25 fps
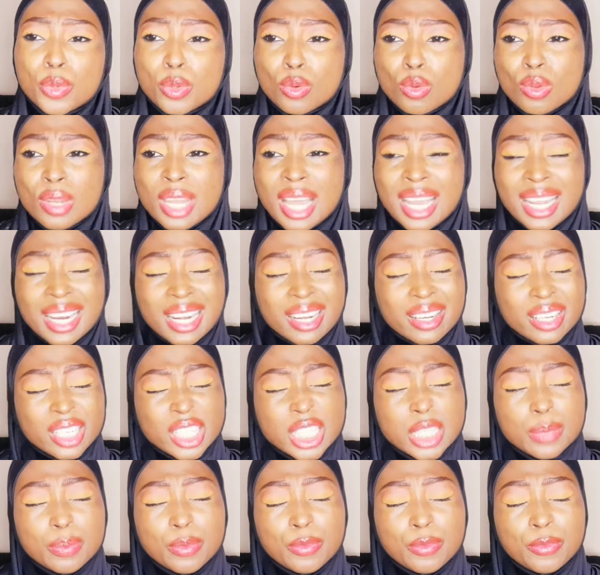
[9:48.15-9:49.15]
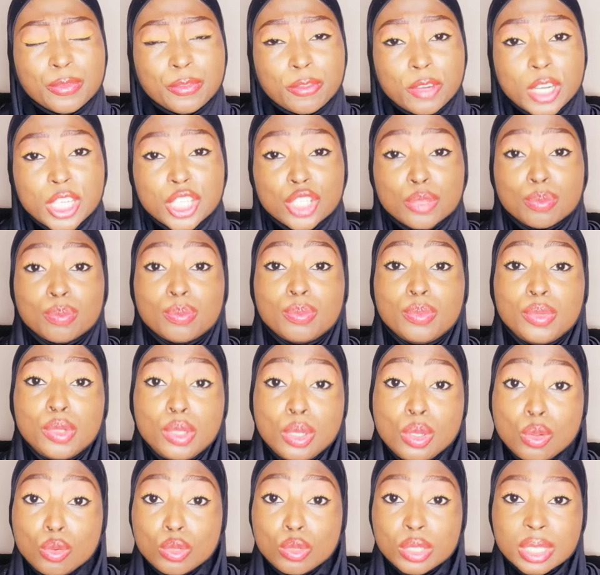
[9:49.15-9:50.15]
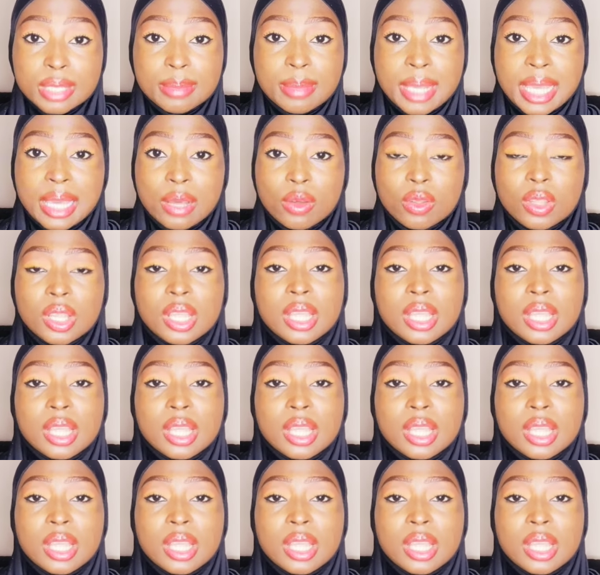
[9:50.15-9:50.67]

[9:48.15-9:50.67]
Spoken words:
You know, that crisp, fresh, blue smell.